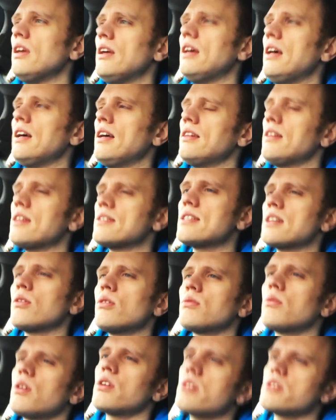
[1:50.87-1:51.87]
And that's how
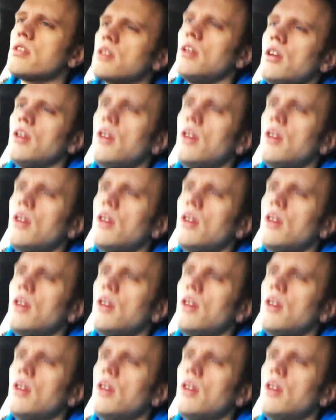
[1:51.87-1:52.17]
it worked.